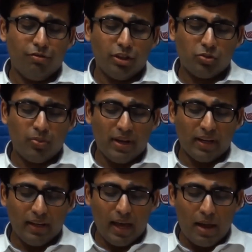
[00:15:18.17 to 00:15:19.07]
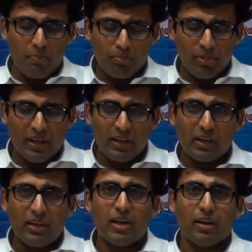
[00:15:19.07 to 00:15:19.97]
which make it amply
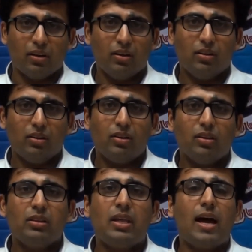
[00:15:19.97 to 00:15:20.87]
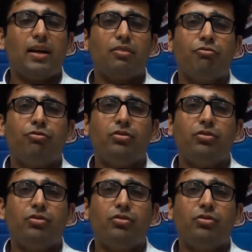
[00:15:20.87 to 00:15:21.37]
clear that